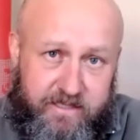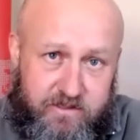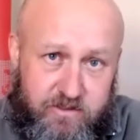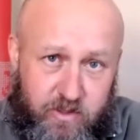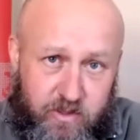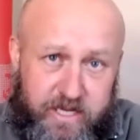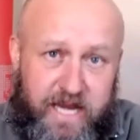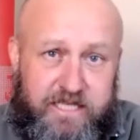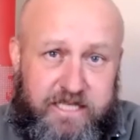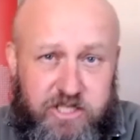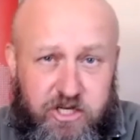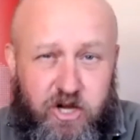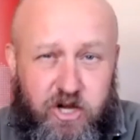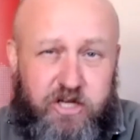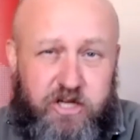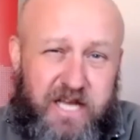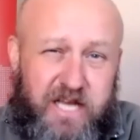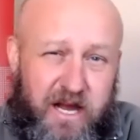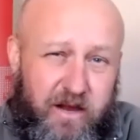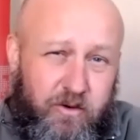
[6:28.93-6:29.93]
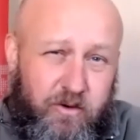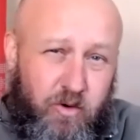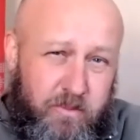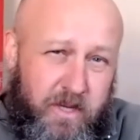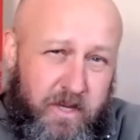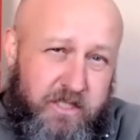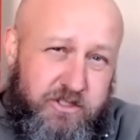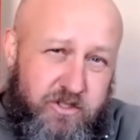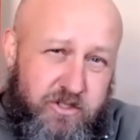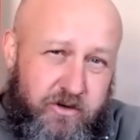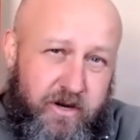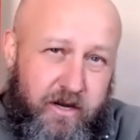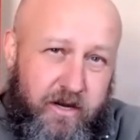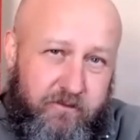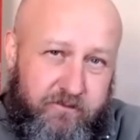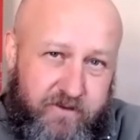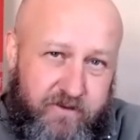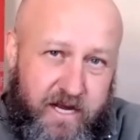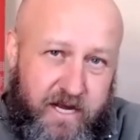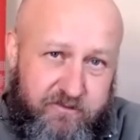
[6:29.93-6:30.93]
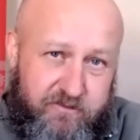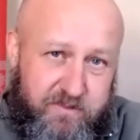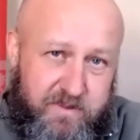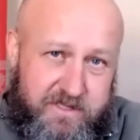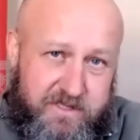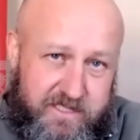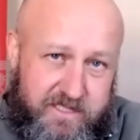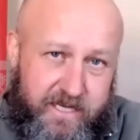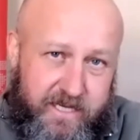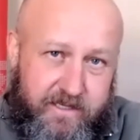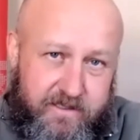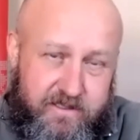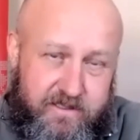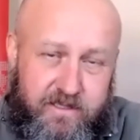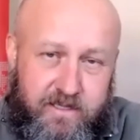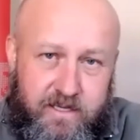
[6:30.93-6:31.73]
or it actually got down almost to around 5%,